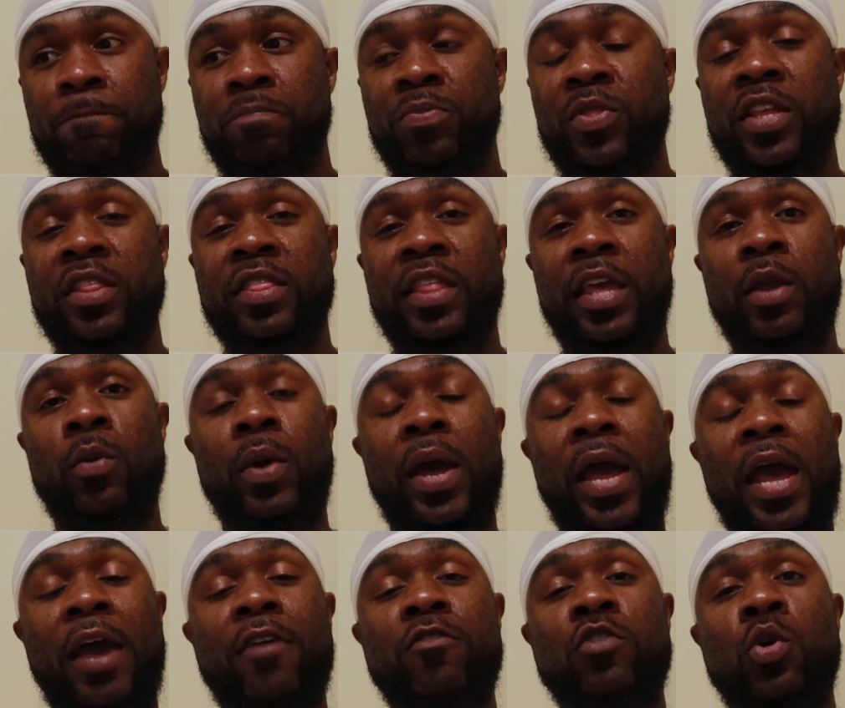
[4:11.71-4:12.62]
then they will
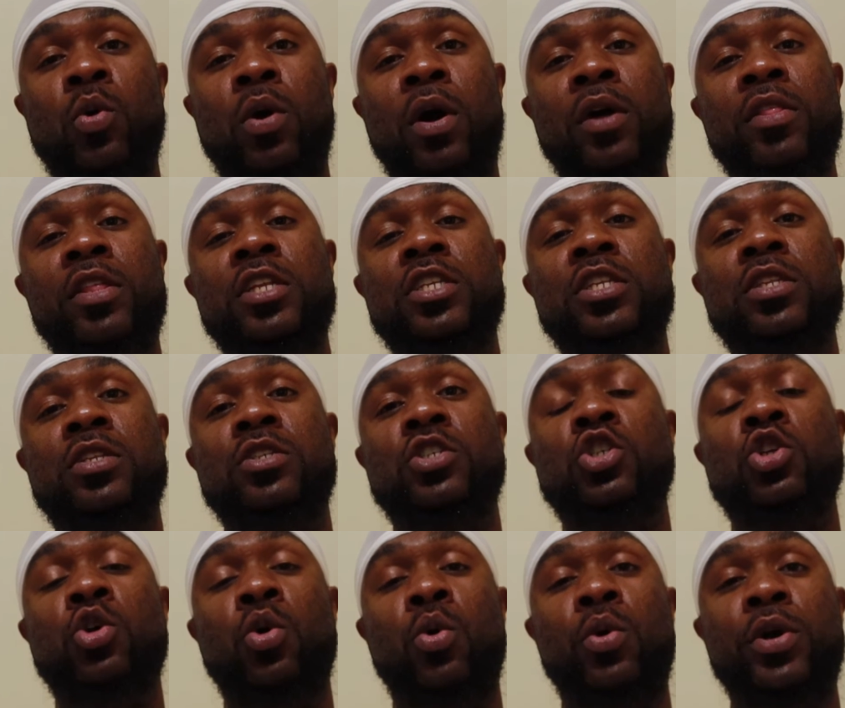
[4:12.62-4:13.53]
have no other
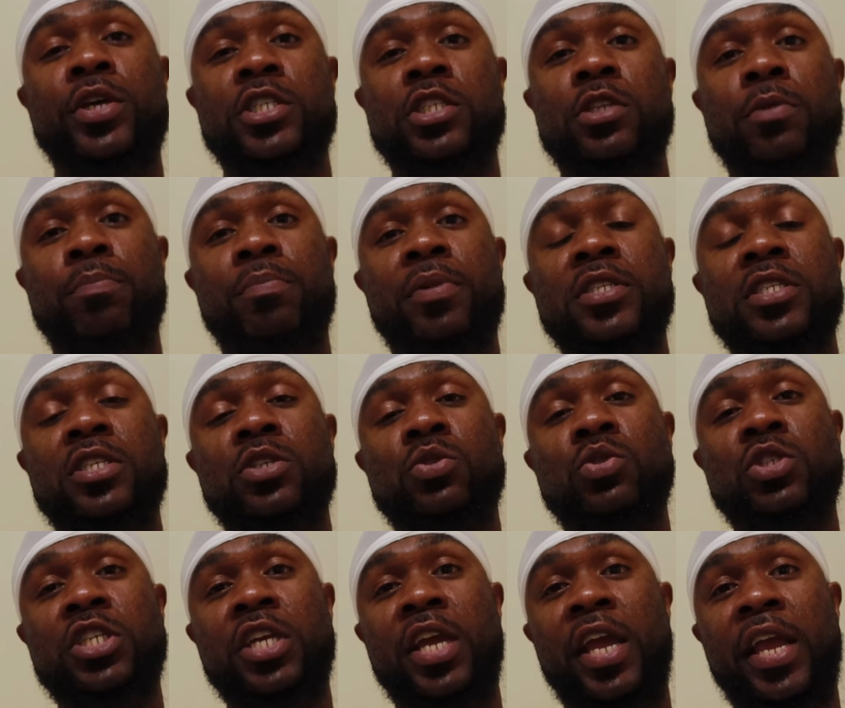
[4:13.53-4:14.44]
choice but to
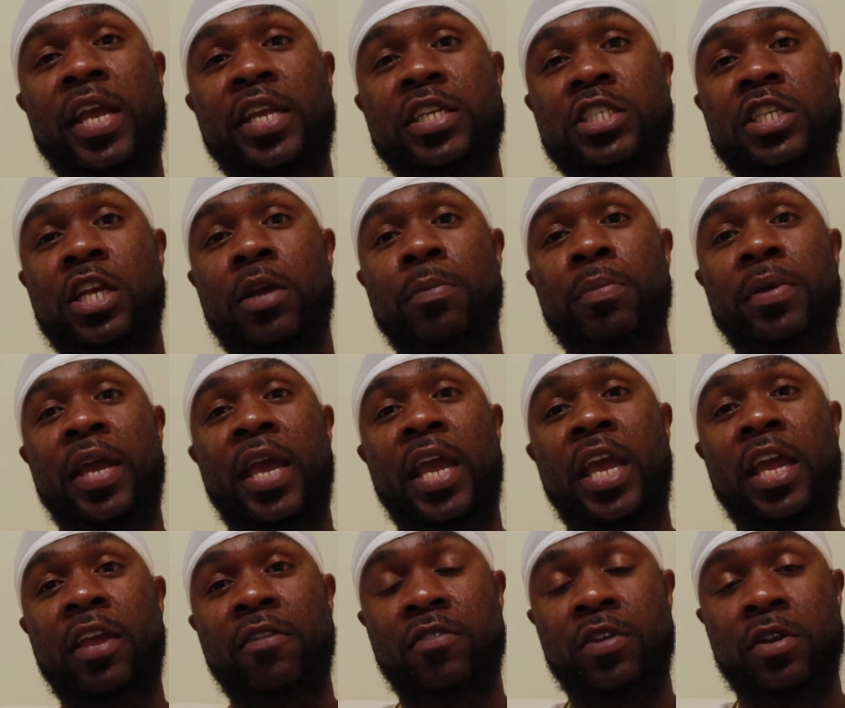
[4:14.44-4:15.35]
change their
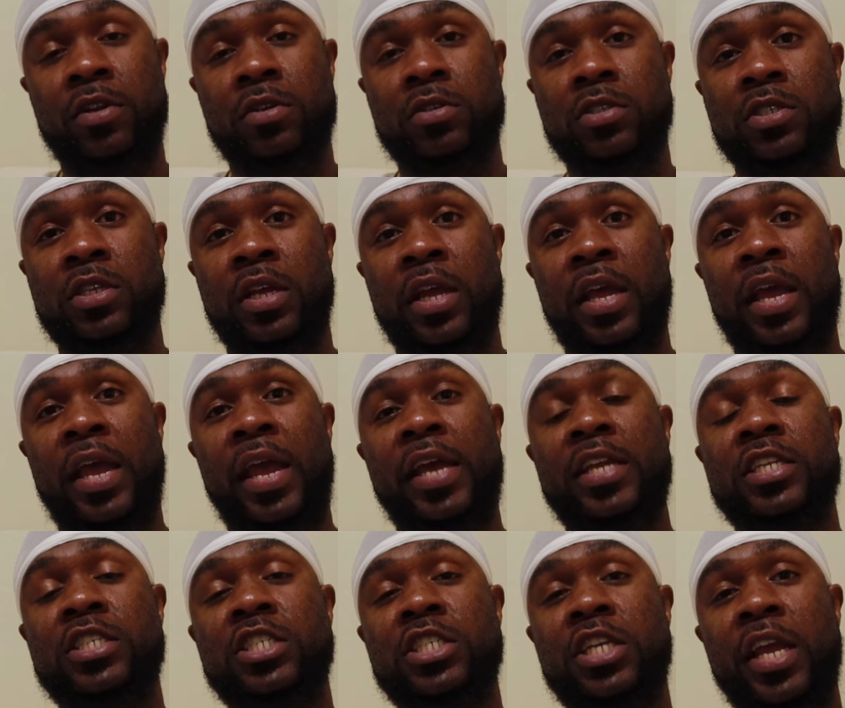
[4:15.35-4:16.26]
behaviors
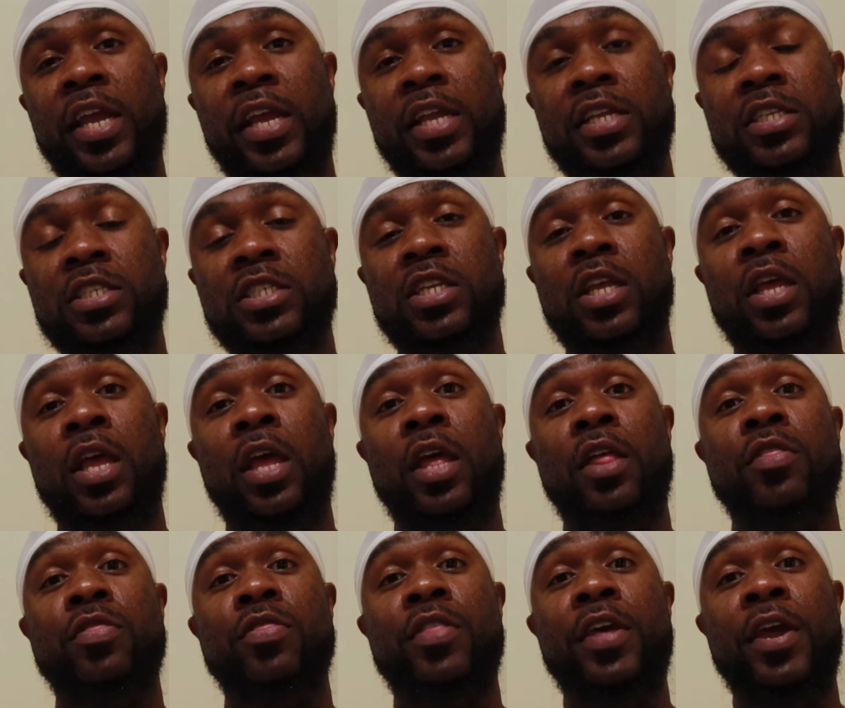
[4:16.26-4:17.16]
and change
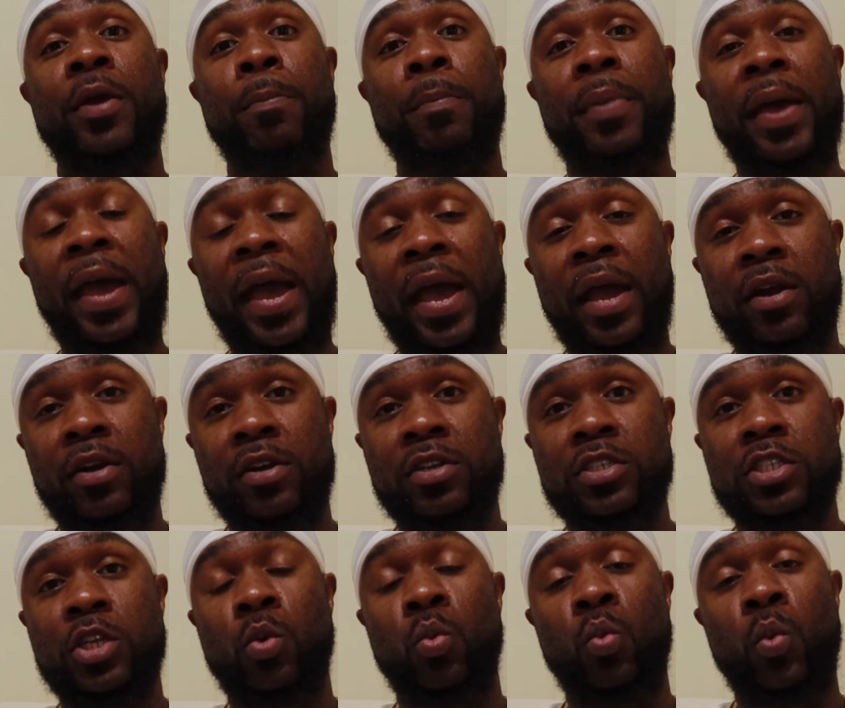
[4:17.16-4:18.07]
their
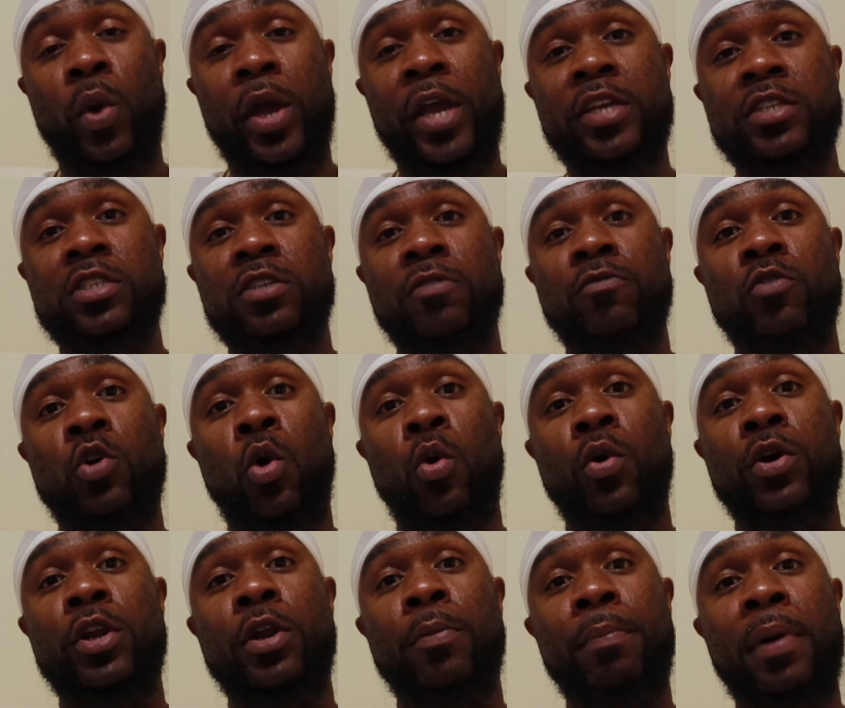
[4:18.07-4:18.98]
patterns and ways of
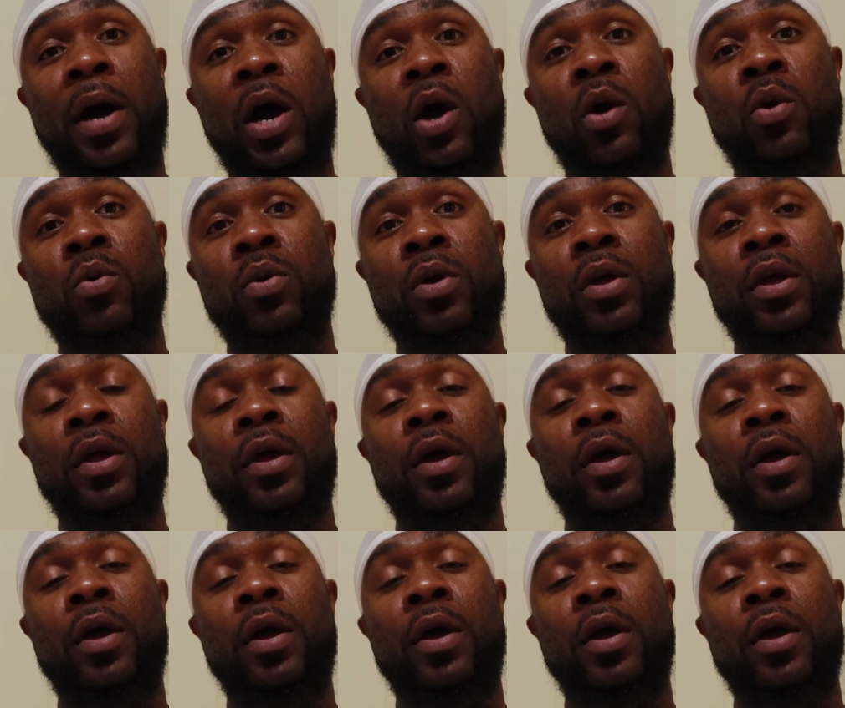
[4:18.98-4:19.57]
going about